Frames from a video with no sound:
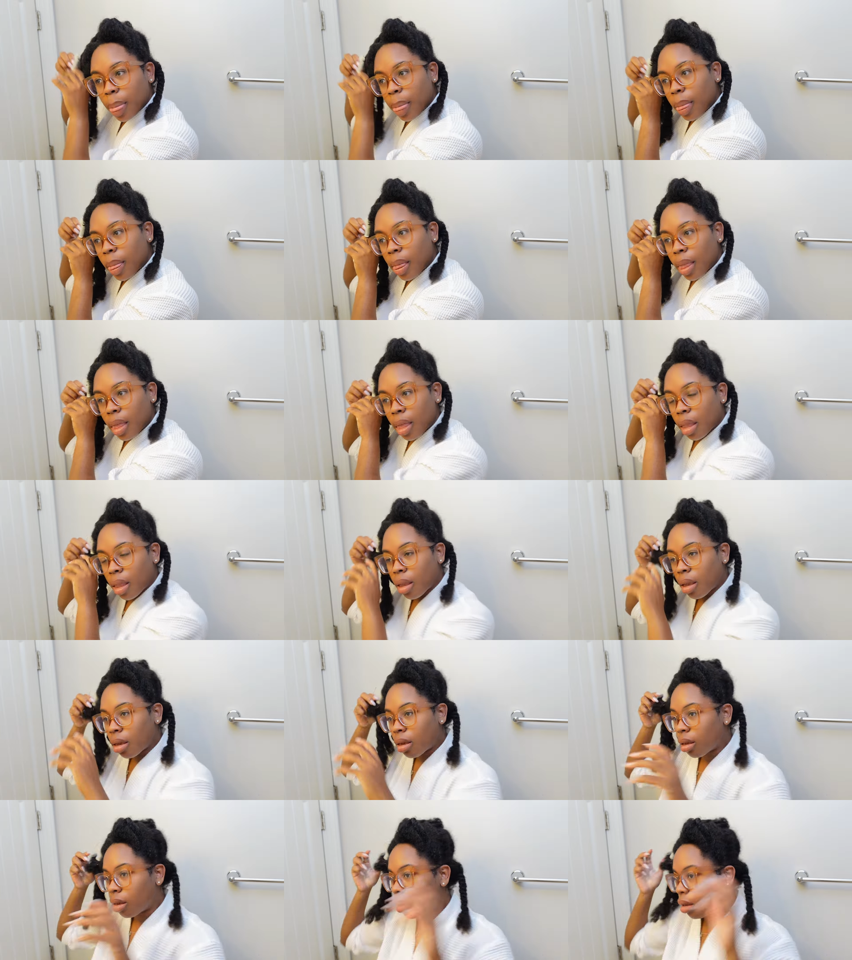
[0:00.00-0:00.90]

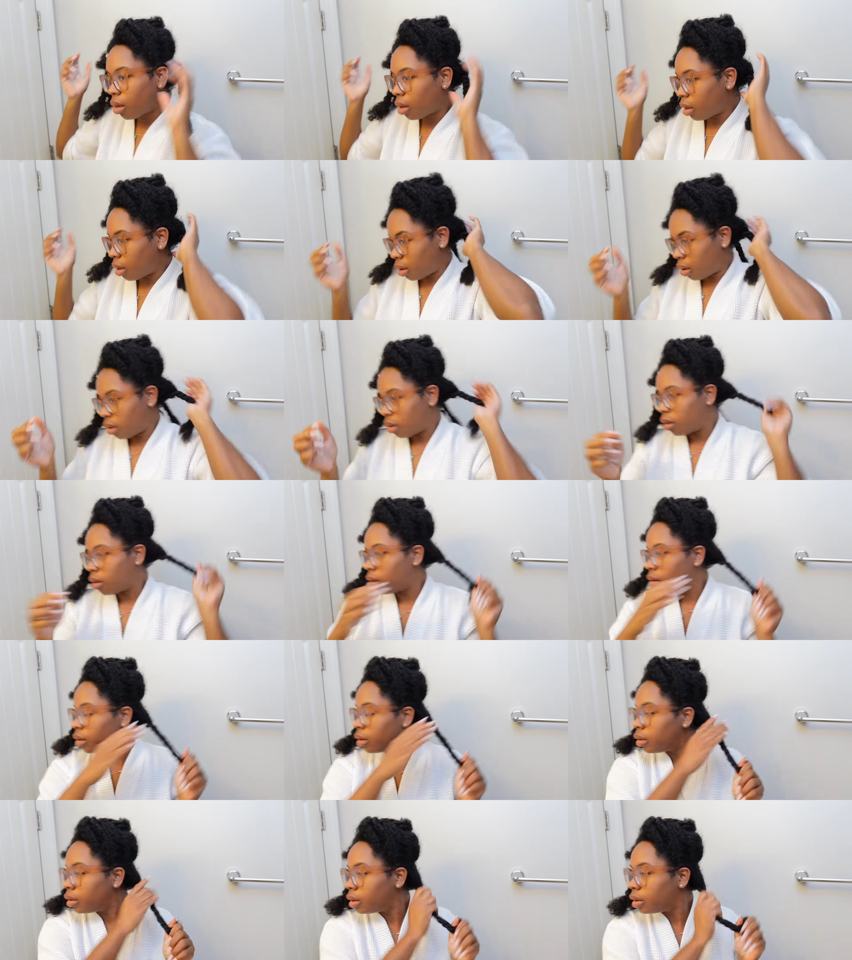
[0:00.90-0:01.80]

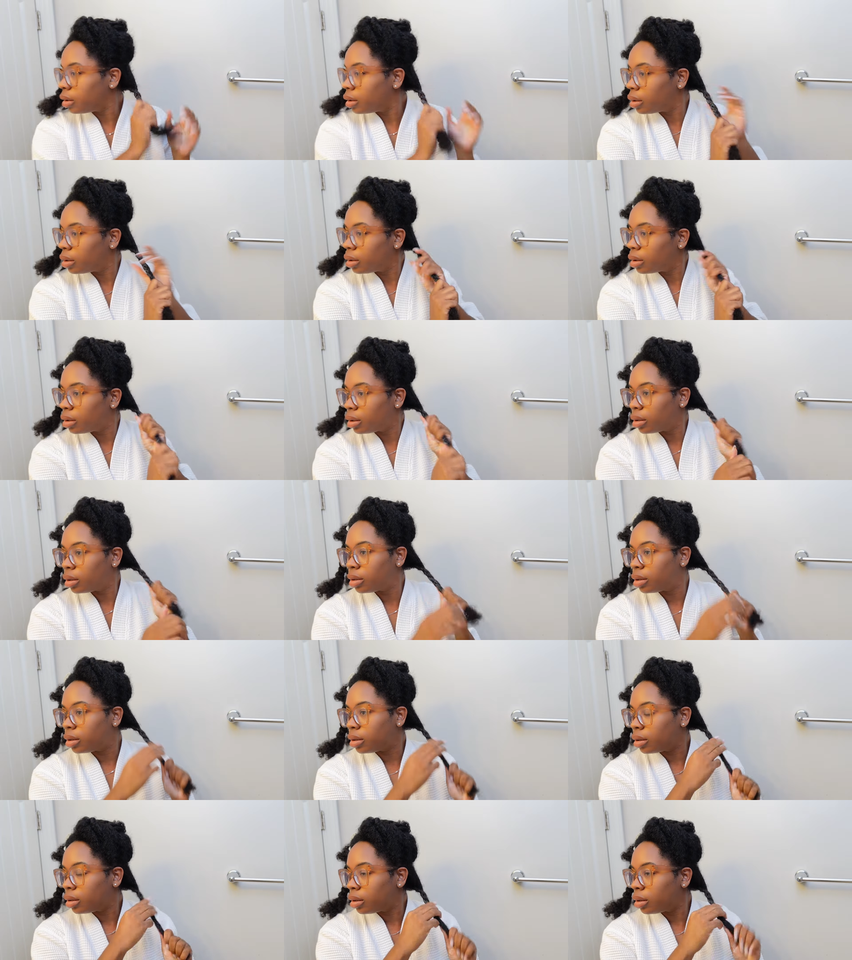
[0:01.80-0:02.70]

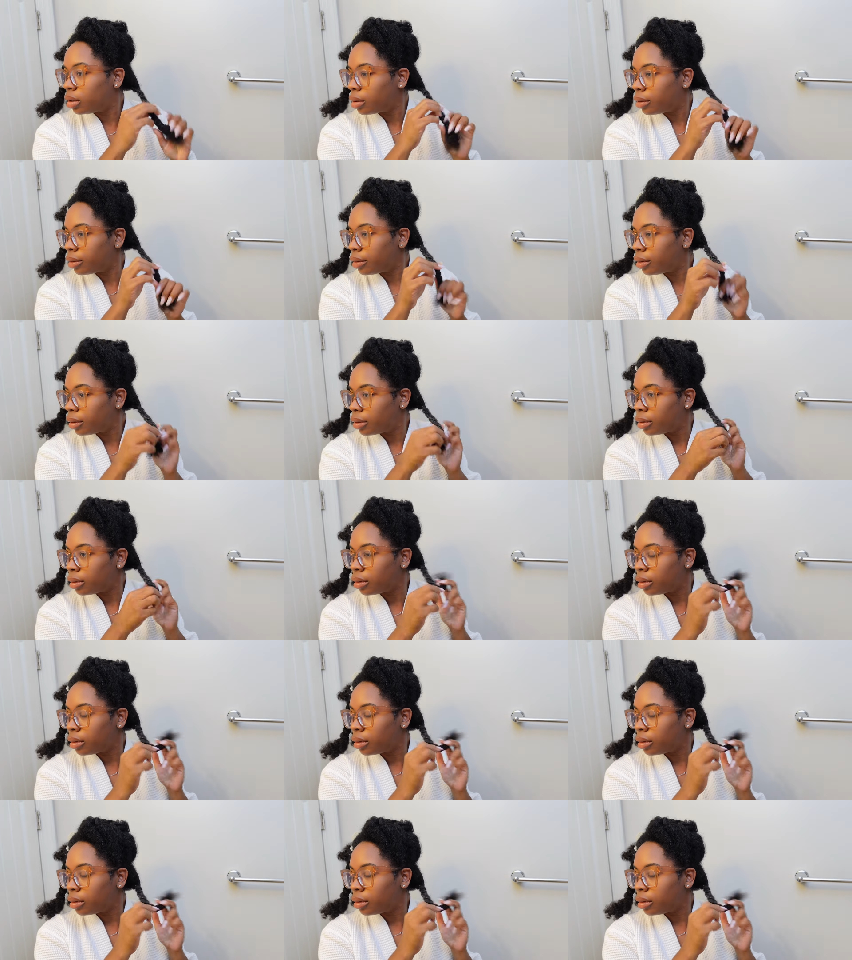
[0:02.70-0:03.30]
(no one is talking)